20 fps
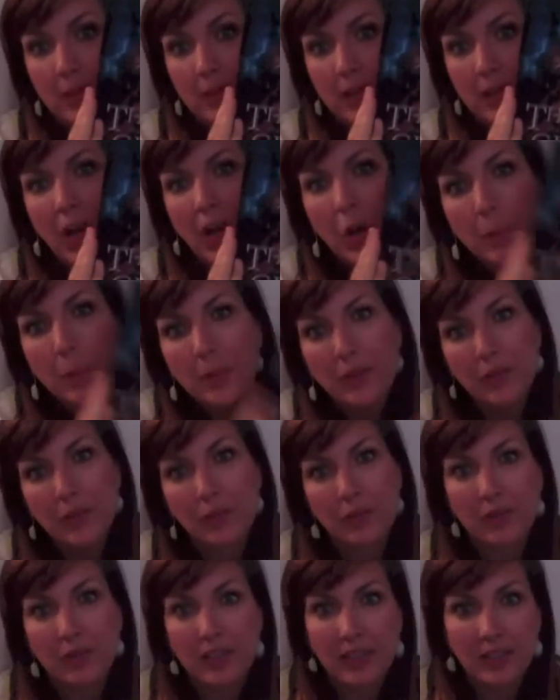I hope that you'll
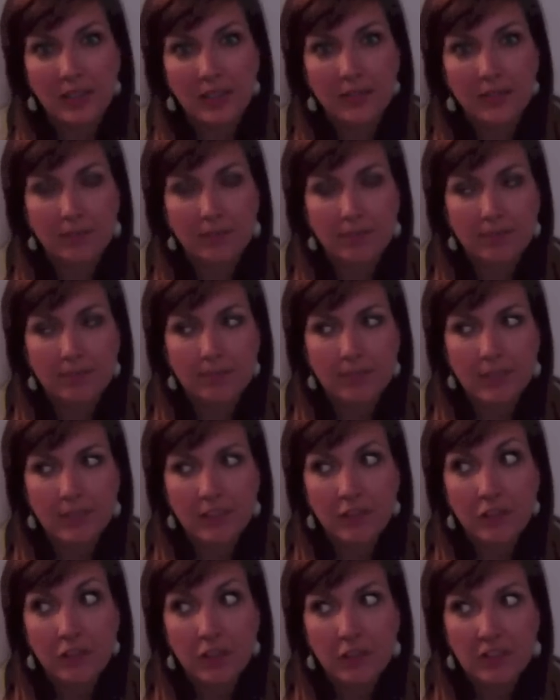go get it. If
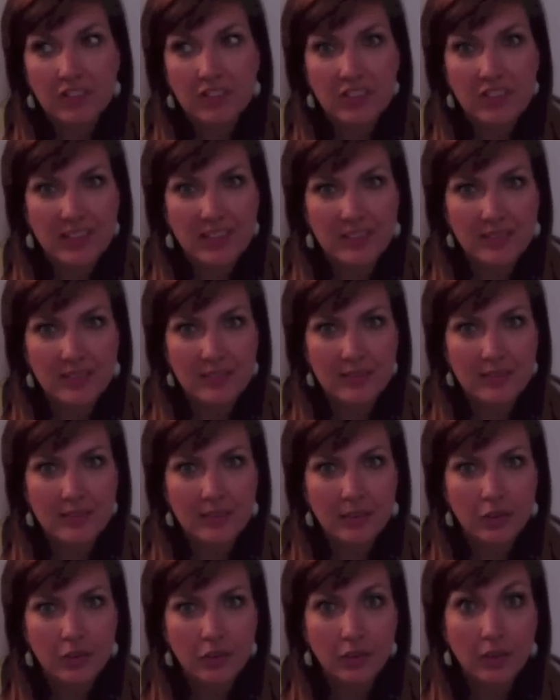you love assassins,
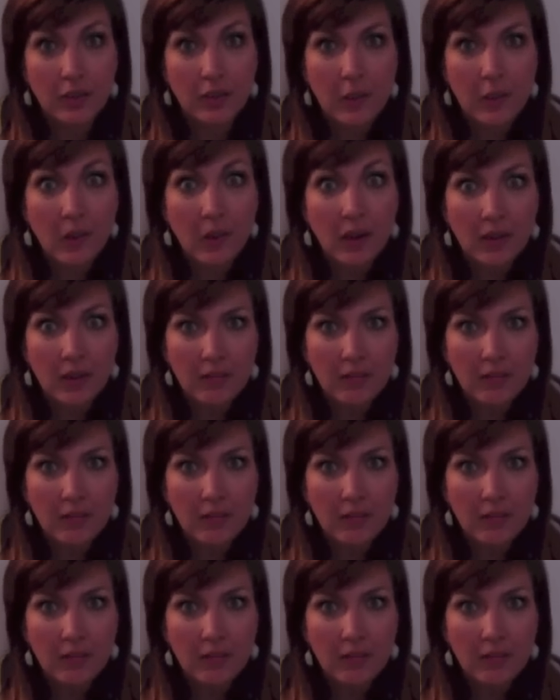you're going to love